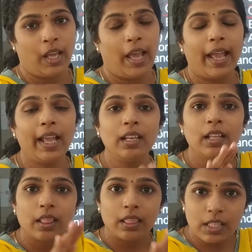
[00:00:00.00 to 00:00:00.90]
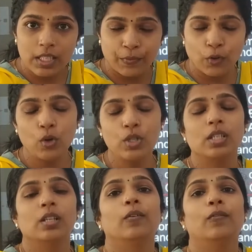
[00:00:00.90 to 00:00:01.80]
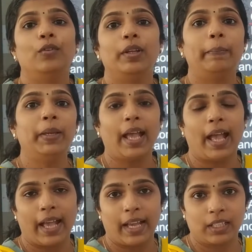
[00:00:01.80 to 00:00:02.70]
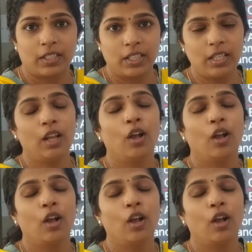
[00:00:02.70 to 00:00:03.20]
And this force will be acting